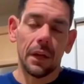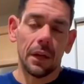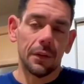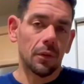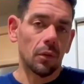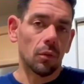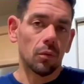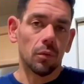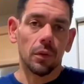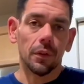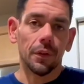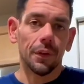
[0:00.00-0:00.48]
I
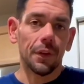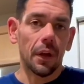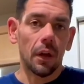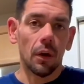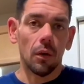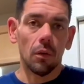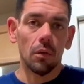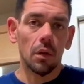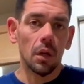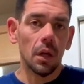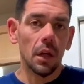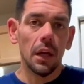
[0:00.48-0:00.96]
don't really
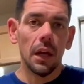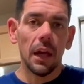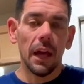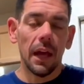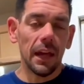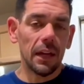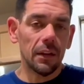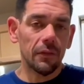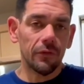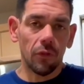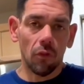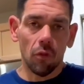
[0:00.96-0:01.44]
know,
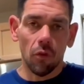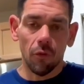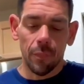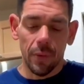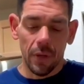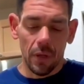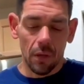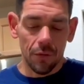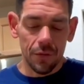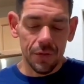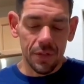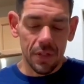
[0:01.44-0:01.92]
handful of
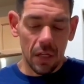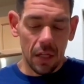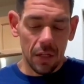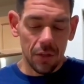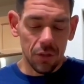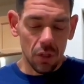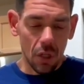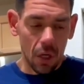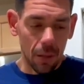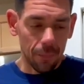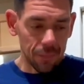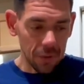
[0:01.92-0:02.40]
pickles that I
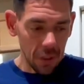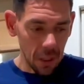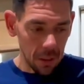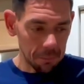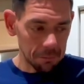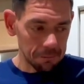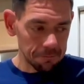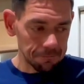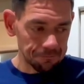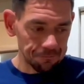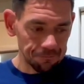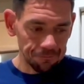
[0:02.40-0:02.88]
chopped
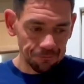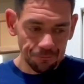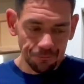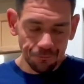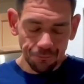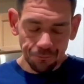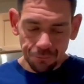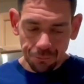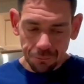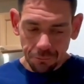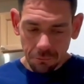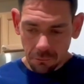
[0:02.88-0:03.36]
up.
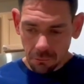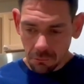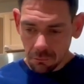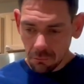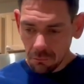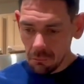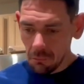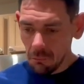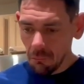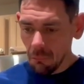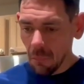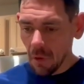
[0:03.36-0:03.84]

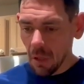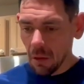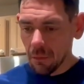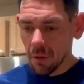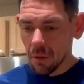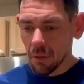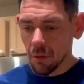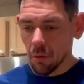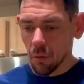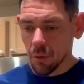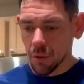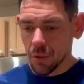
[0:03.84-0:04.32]
And then
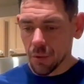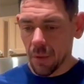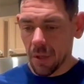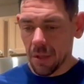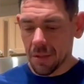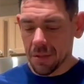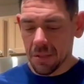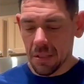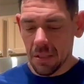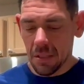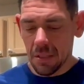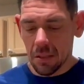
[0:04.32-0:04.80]
of course we
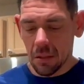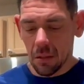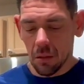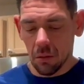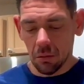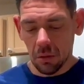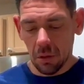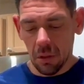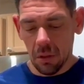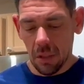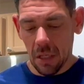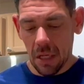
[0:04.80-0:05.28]
had sea
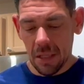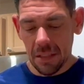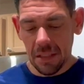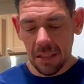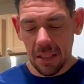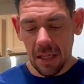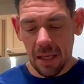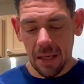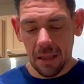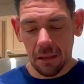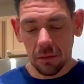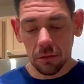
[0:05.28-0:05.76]
salt and I
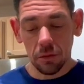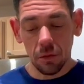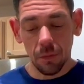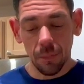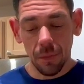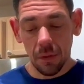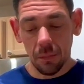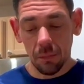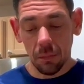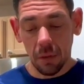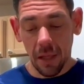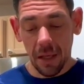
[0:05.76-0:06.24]
did add a little
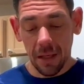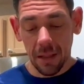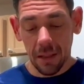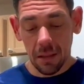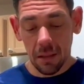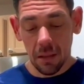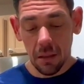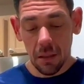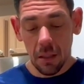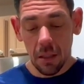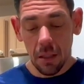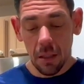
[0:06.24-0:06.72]
bit of black
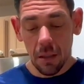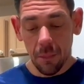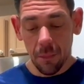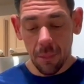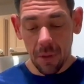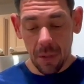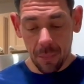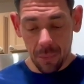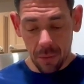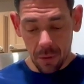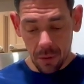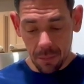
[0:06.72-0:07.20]

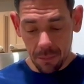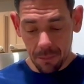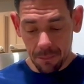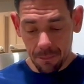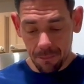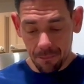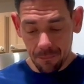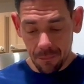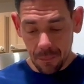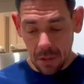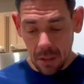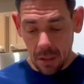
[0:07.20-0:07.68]
pepper.
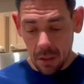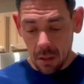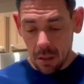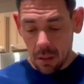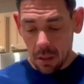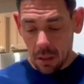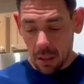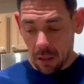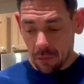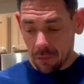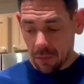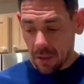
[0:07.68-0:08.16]

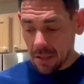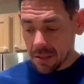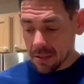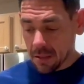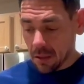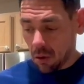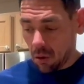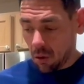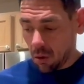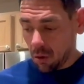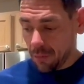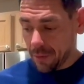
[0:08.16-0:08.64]
And that's
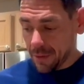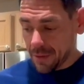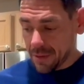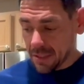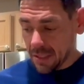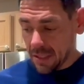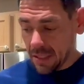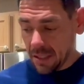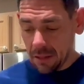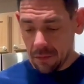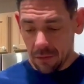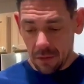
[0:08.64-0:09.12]
all
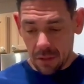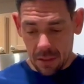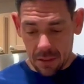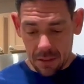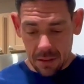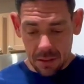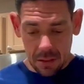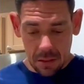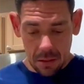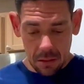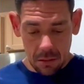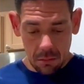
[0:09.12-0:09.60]
that's in
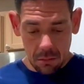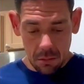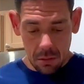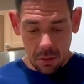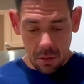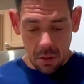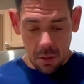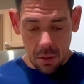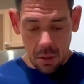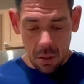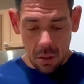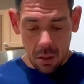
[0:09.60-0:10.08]
this.
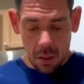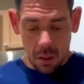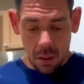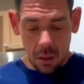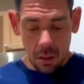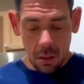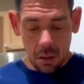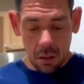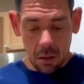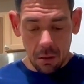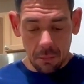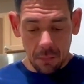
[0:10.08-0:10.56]

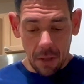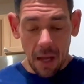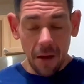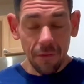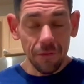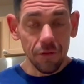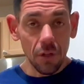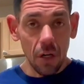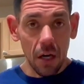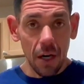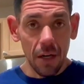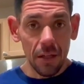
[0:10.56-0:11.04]
Um,
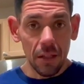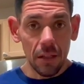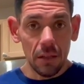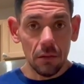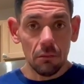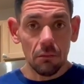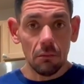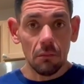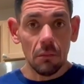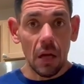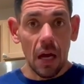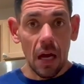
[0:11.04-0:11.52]
I've tried it,
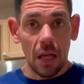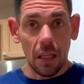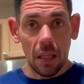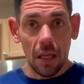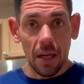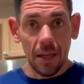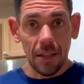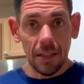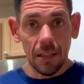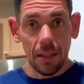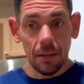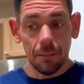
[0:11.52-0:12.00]
I
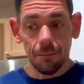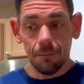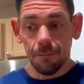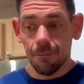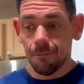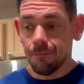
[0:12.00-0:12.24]
like it.